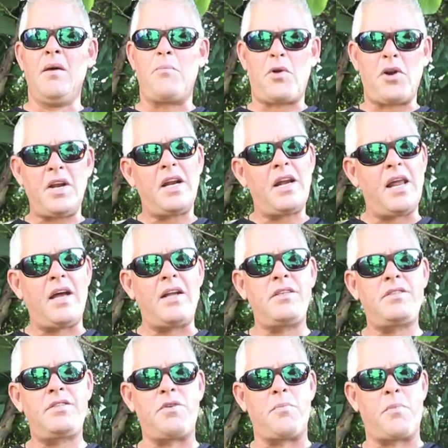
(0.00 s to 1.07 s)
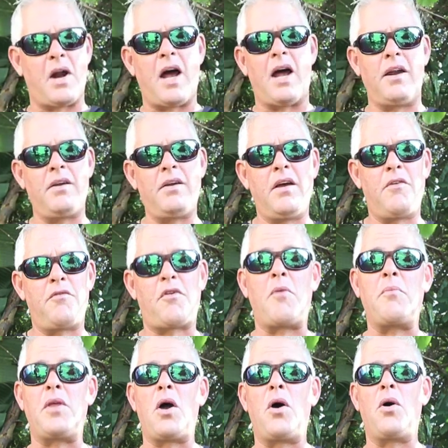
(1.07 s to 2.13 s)
Prenelan Subrayen
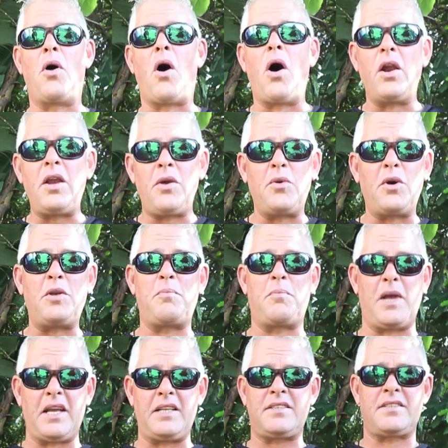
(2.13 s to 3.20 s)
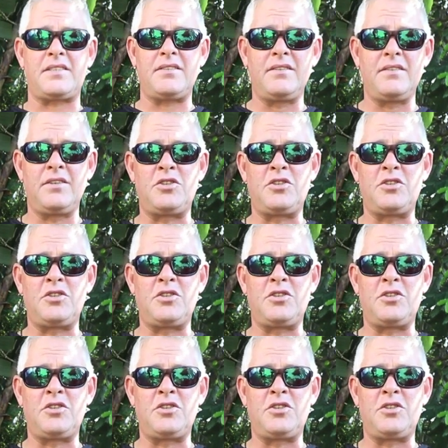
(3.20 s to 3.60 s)
from the Hollywood Bets